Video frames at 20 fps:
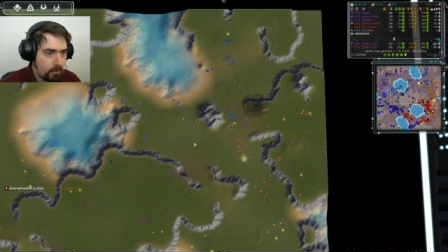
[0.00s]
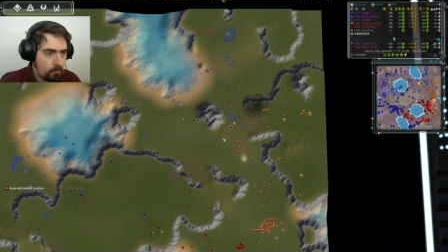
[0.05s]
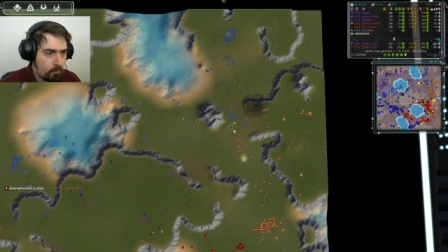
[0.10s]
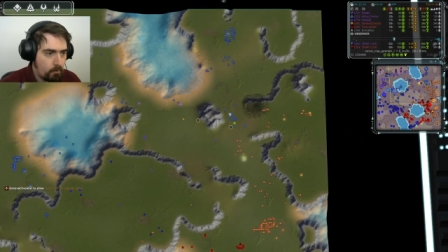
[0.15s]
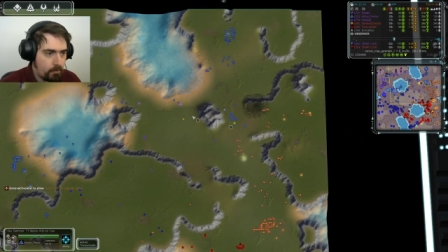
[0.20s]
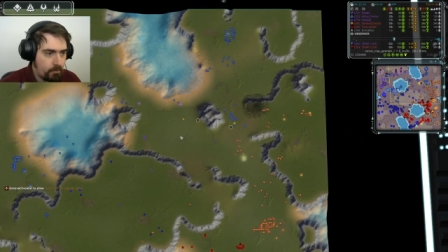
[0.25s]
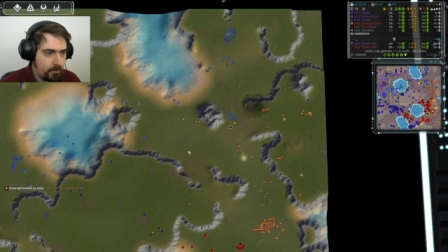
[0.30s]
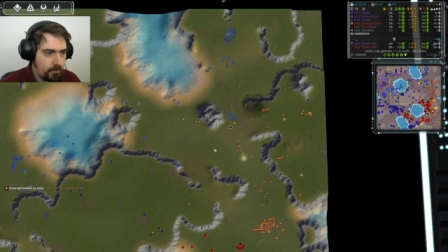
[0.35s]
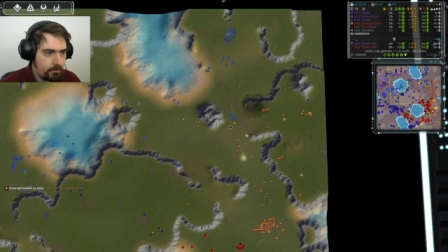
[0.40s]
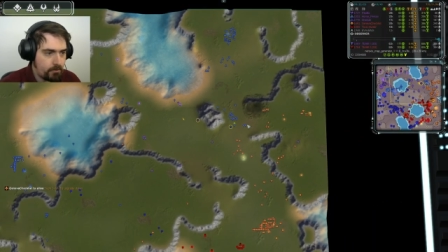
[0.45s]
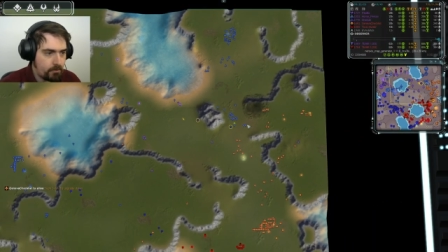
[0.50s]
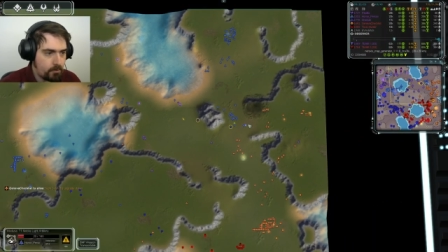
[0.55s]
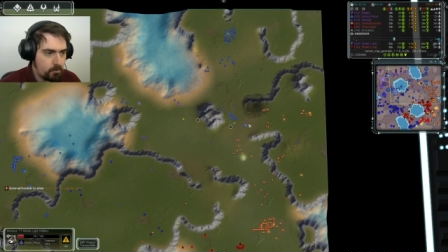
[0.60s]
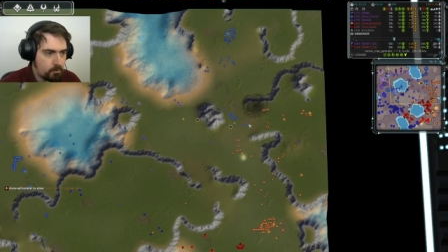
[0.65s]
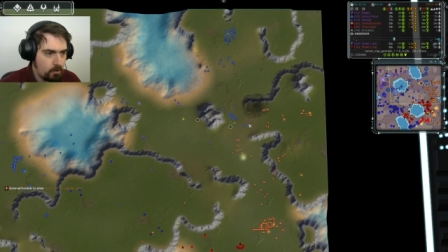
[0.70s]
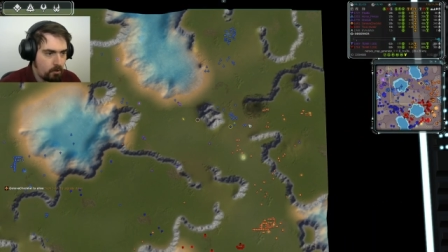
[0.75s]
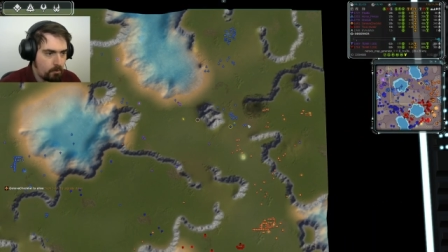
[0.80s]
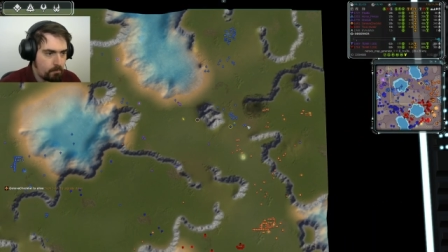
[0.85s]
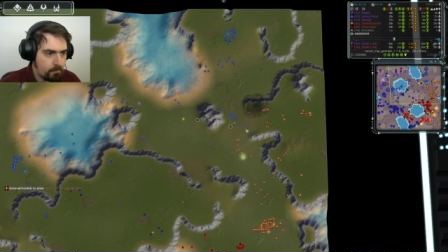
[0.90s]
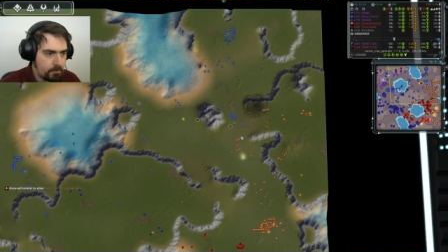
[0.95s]
with these two
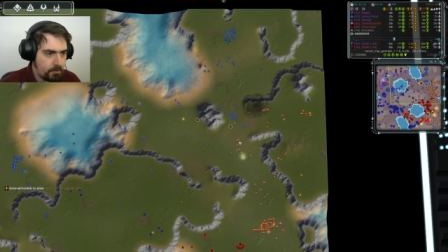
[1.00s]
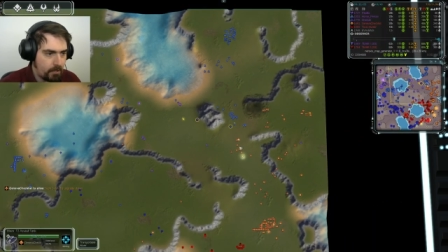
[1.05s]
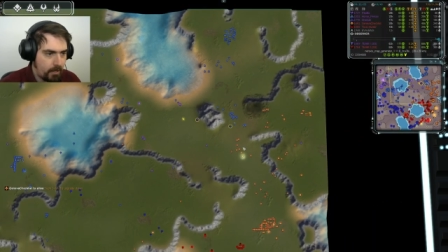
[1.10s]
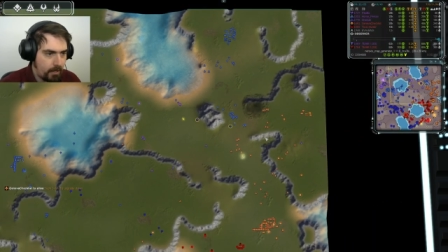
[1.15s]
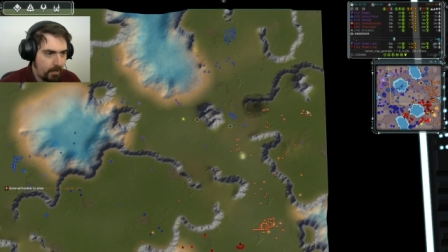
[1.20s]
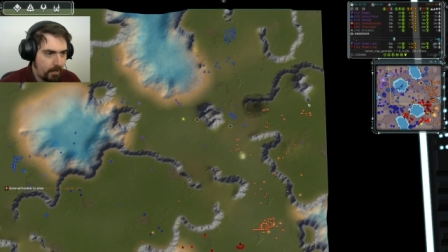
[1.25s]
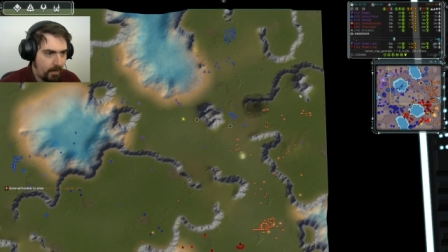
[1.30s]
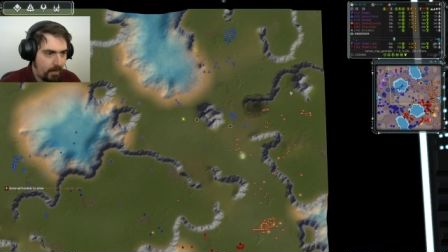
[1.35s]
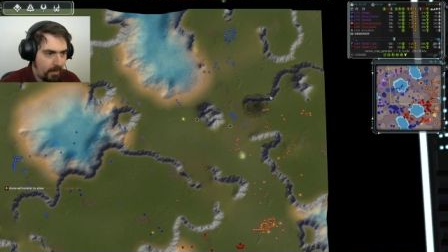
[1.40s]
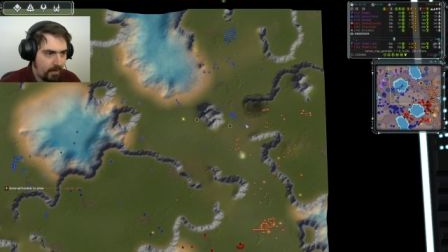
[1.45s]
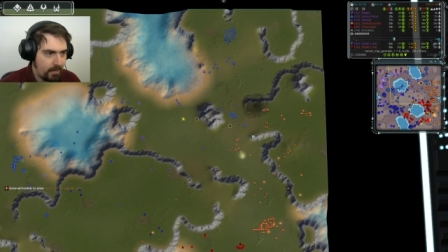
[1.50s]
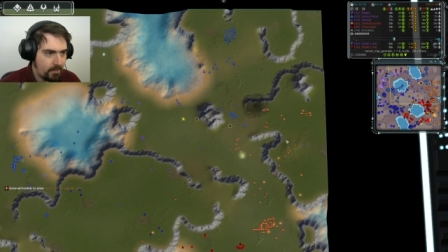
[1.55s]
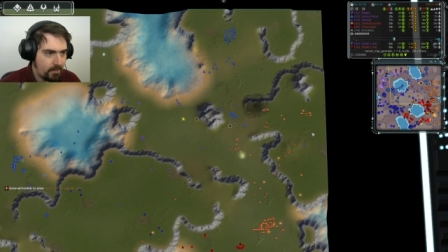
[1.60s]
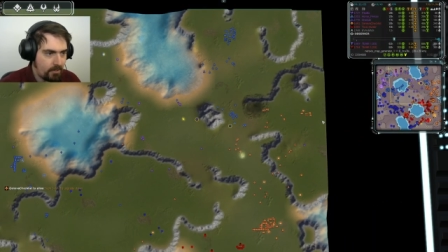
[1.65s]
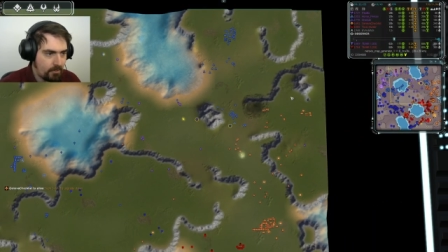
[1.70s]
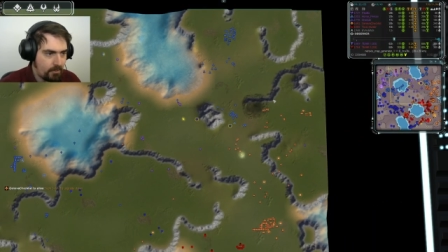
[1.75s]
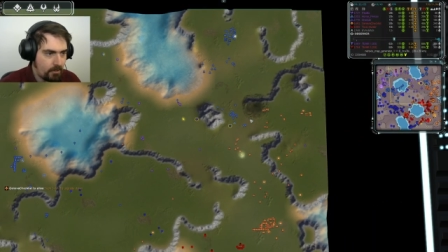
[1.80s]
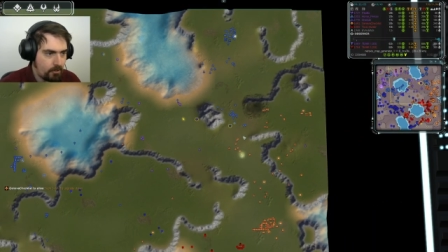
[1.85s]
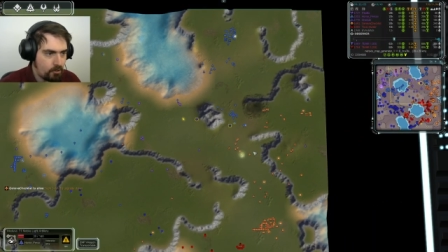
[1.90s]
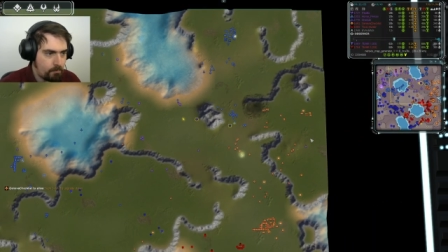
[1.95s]
comms here, I
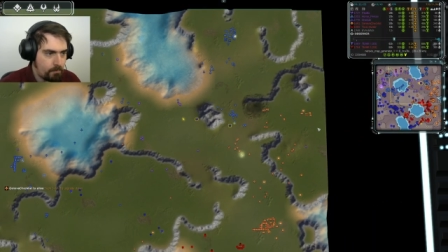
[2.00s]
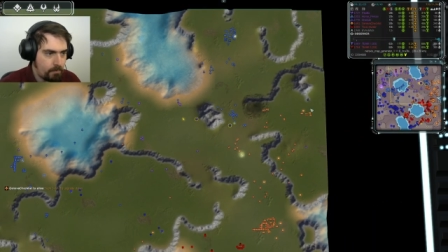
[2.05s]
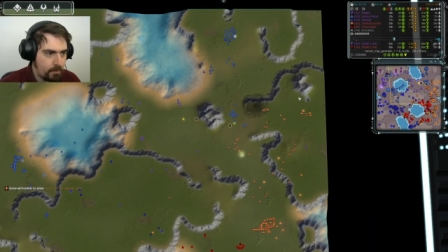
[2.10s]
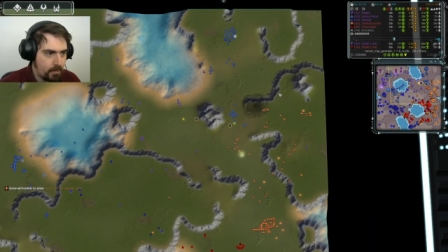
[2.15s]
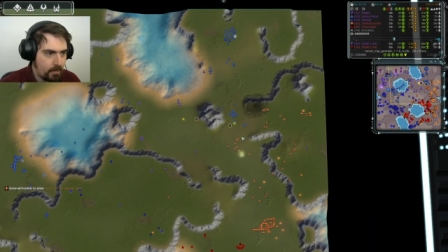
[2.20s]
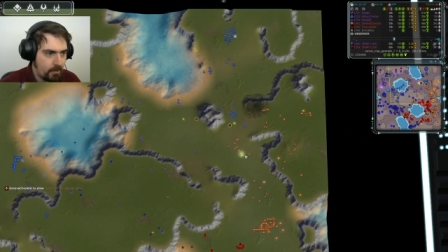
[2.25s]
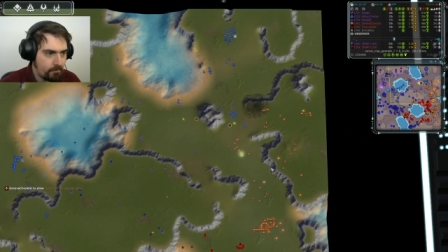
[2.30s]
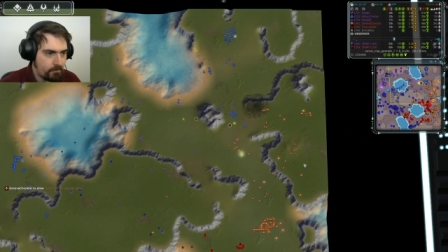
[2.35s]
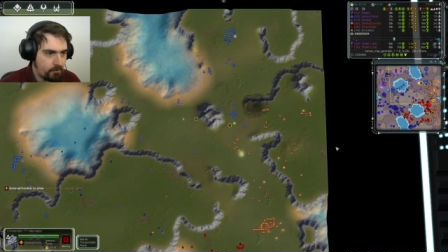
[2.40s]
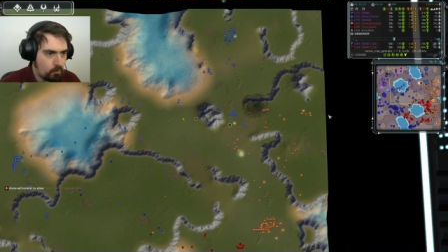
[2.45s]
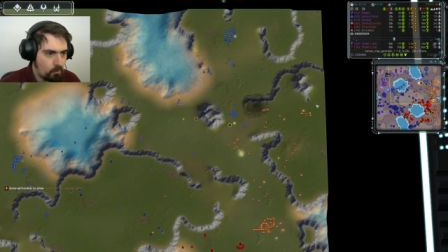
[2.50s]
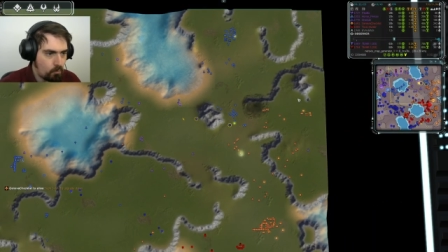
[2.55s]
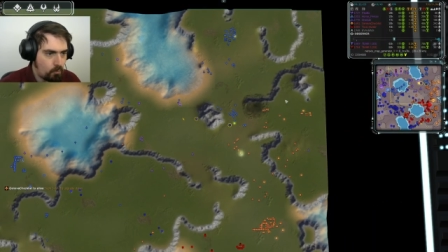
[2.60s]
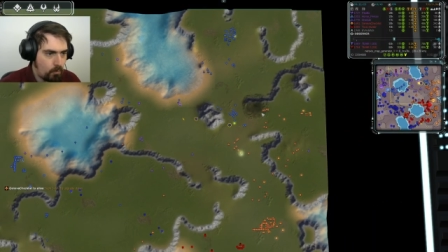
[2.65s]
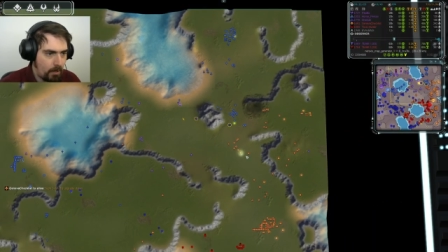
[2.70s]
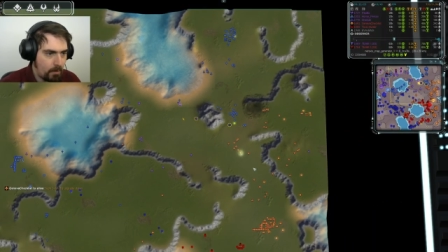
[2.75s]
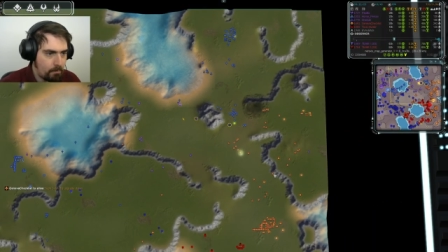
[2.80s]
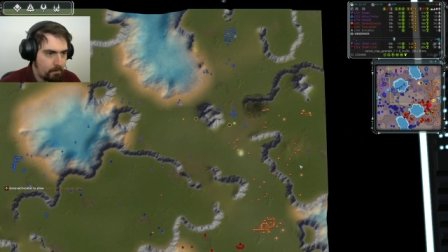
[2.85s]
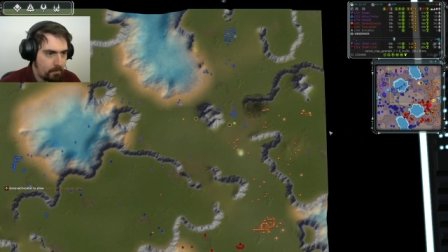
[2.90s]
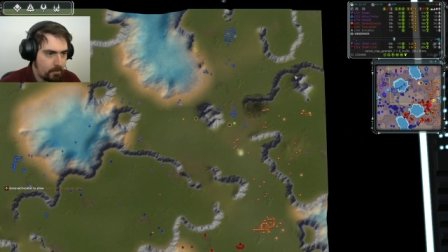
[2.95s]
think there should be enough to
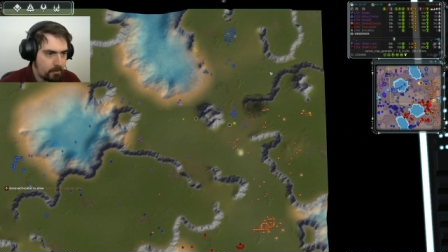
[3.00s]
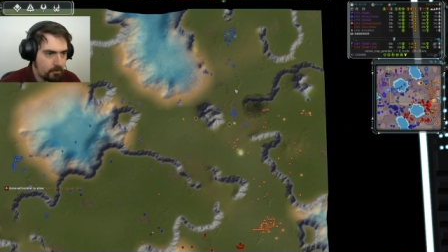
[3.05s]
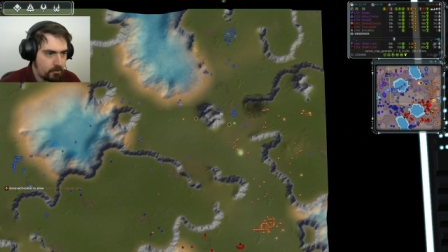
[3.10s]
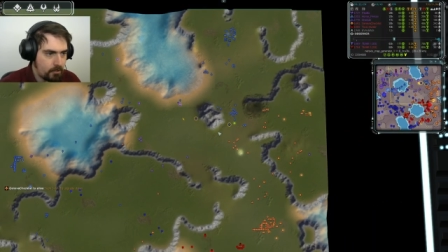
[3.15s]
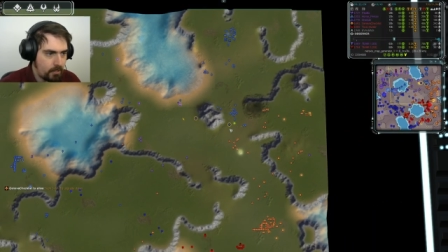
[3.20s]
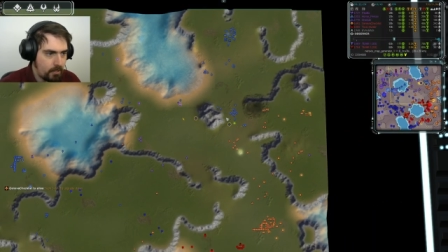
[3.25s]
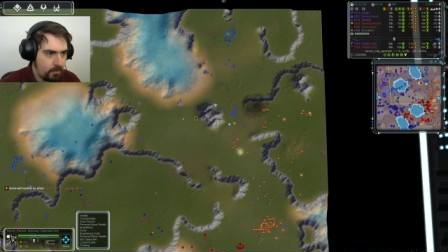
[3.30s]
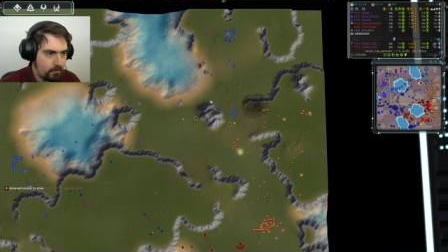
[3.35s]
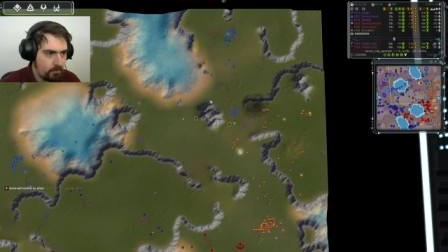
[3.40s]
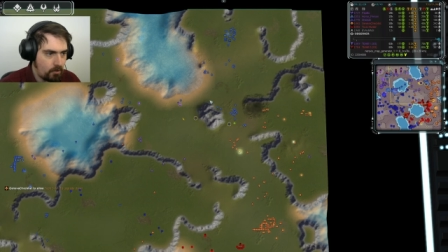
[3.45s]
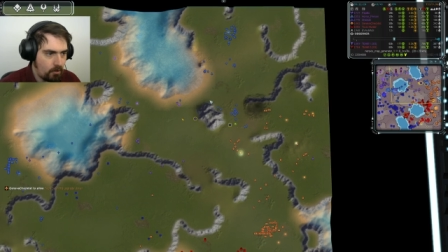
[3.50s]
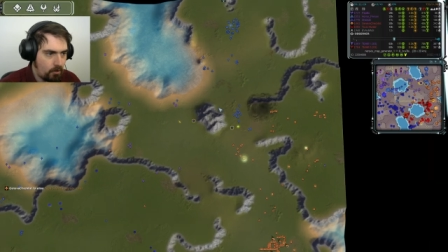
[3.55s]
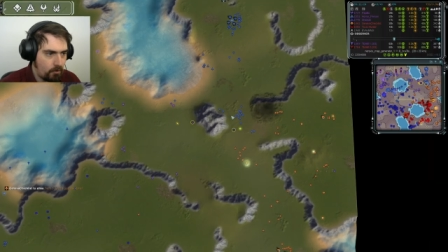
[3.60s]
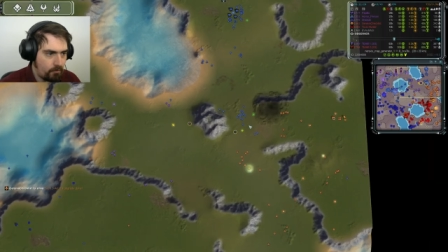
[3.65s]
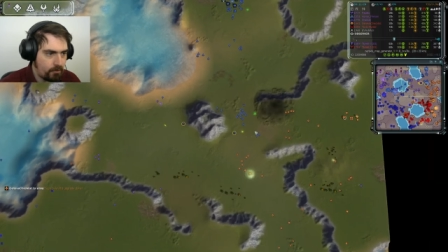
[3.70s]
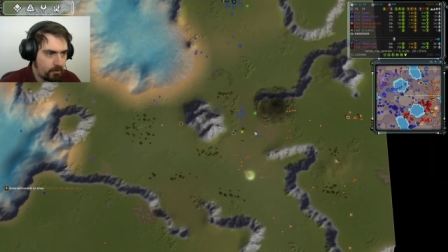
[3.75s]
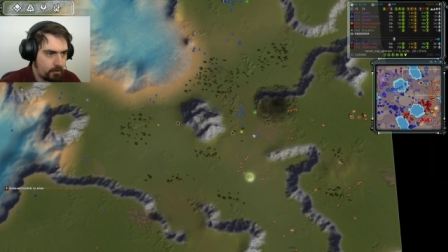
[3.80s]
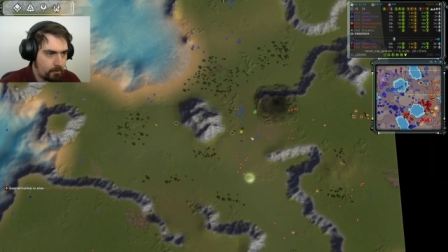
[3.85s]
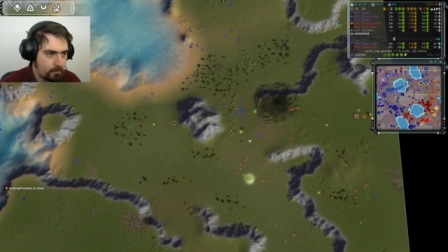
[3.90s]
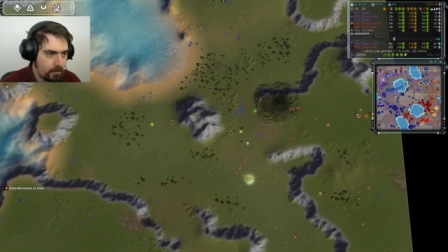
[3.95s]
wipe Geneva
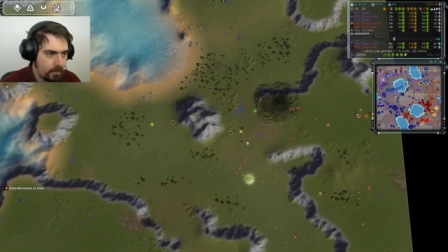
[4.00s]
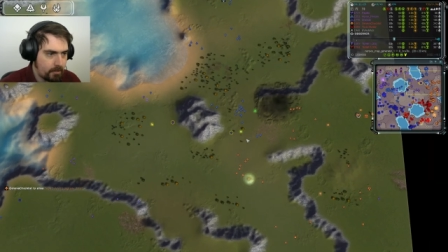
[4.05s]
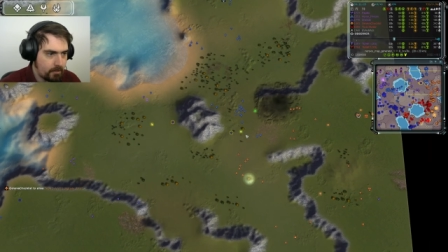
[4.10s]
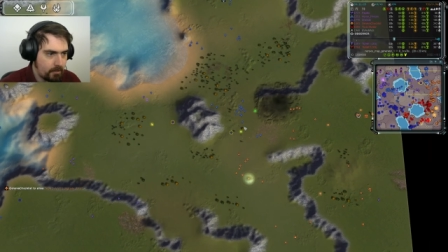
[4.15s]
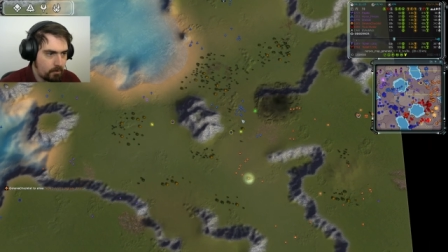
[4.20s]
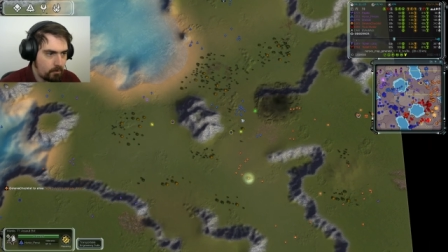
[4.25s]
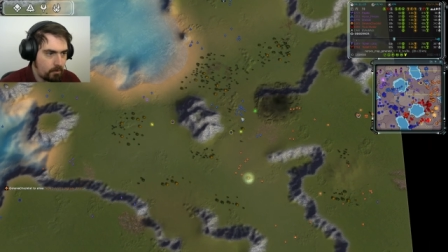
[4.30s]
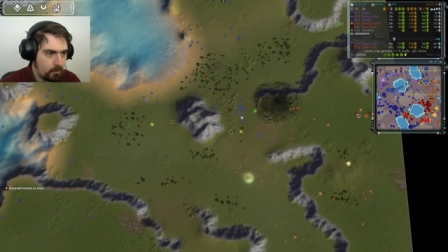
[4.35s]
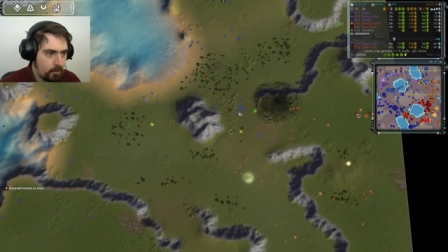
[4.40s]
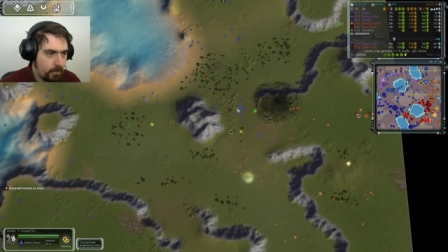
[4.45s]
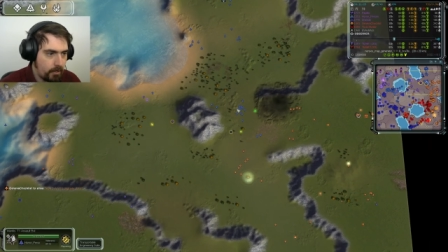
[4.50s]
off this plateau.